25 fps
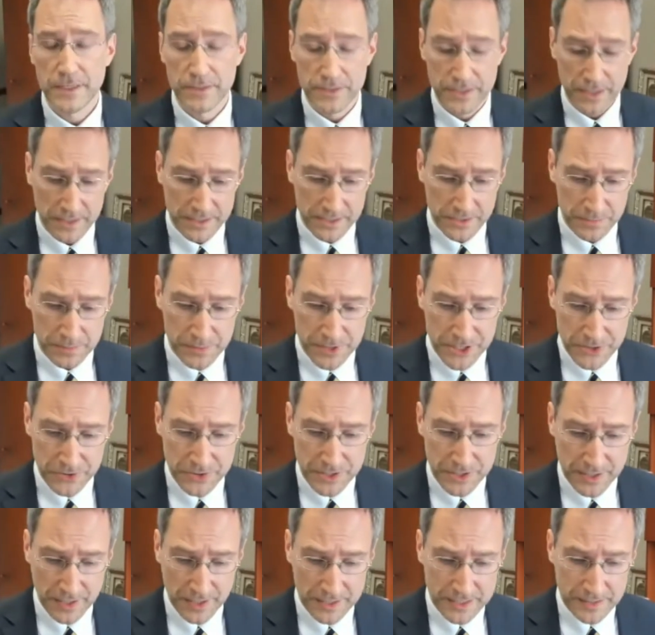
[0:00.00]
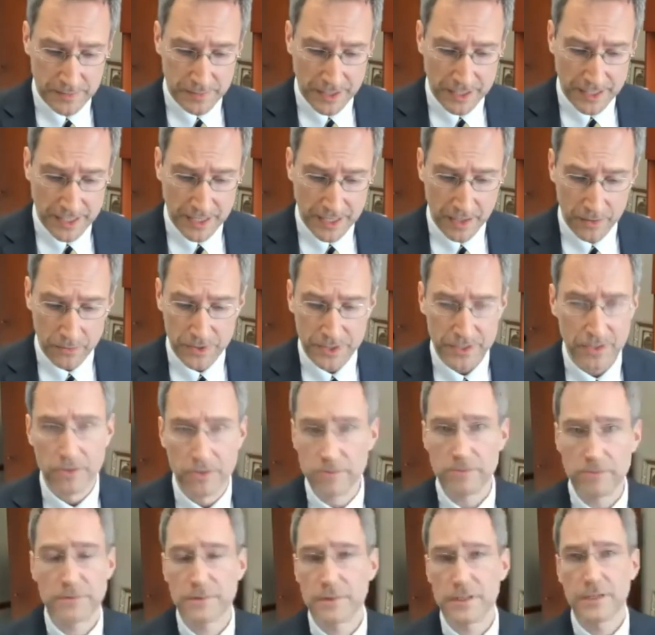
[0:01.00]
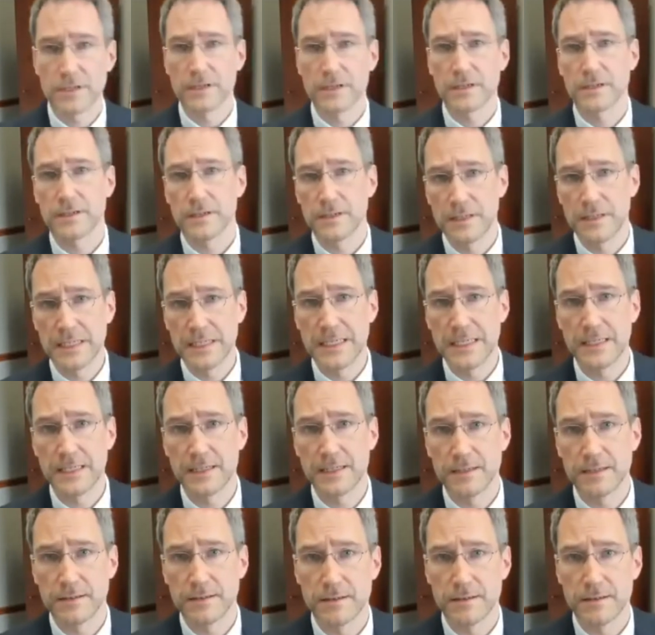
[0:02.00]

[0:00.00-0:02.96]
Dr. Mitri talked about how we don't need